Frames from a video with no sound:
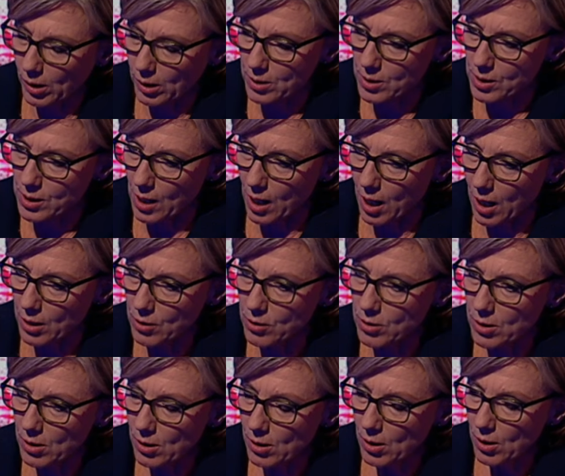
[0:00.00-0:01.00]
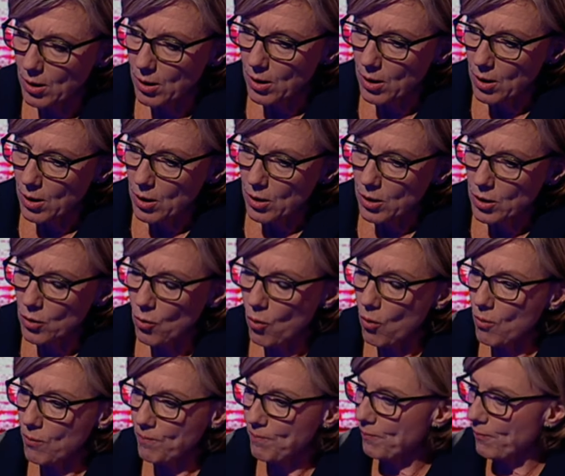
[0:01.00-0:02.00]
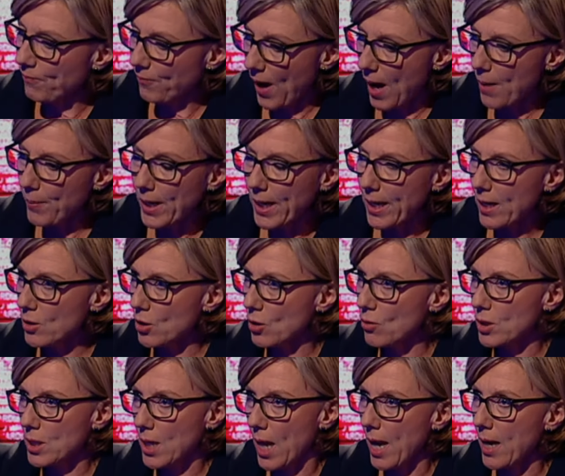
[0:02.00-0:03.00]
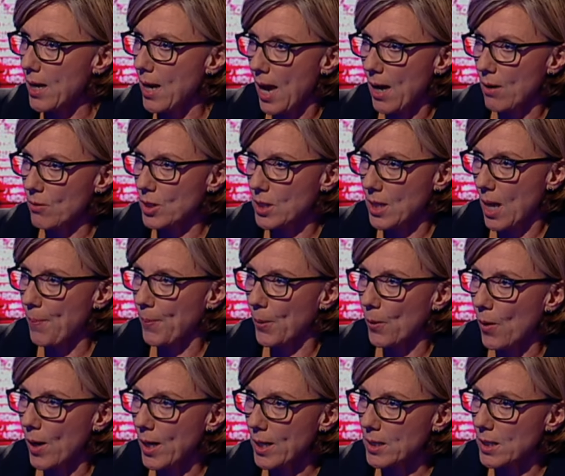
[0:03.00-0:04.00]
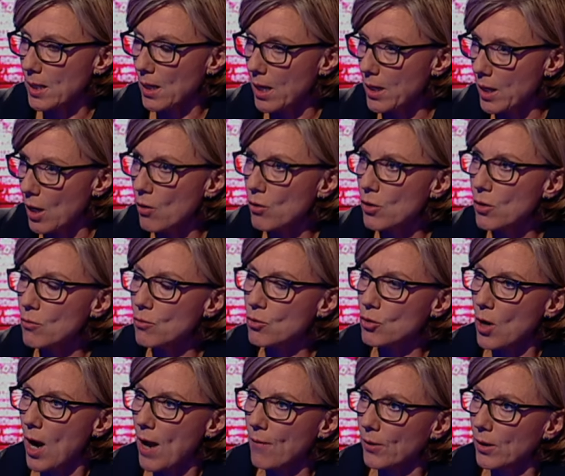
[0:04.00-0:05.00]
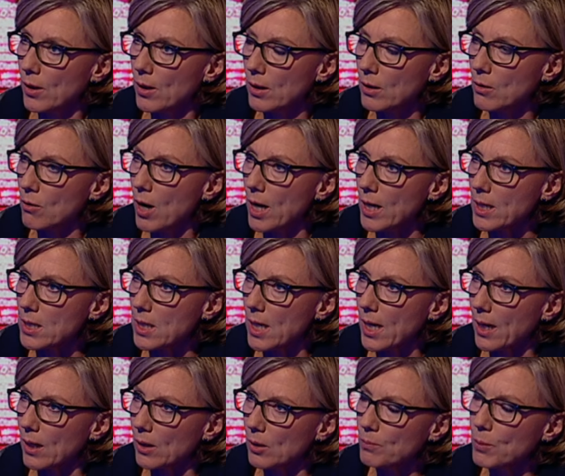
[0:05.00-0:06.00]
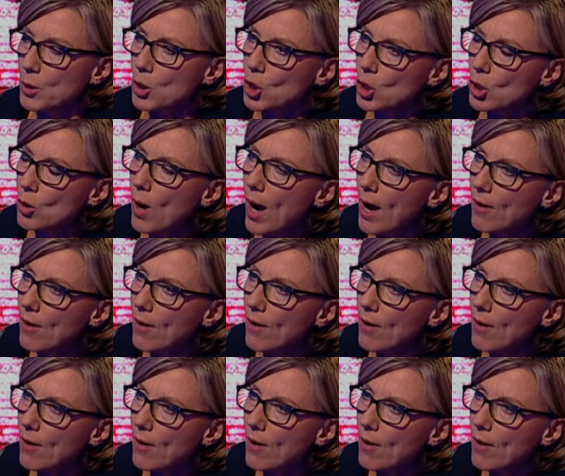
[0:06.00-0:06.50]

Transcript: concerned, your family, as you say, now separated. I know you travel a great deal, but you